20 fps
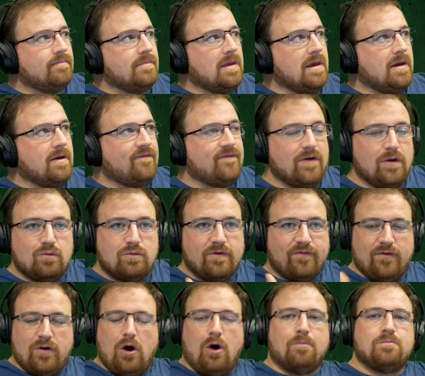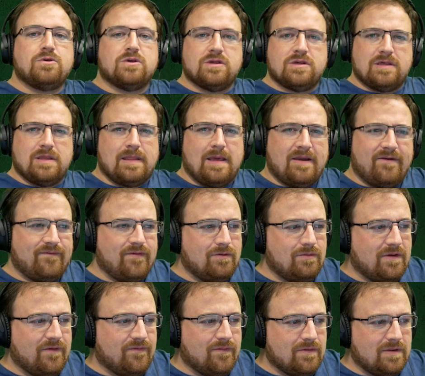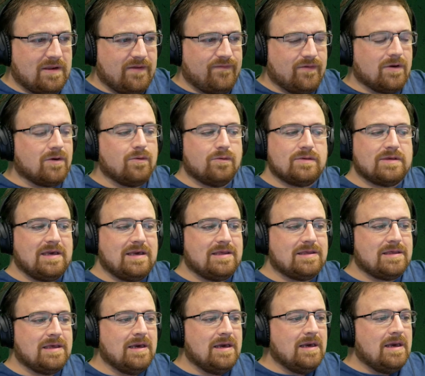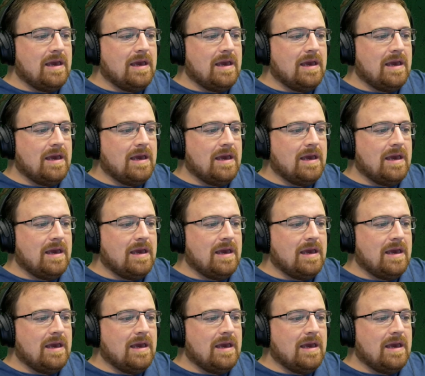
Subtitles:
a few different options in there, a few different difficulties,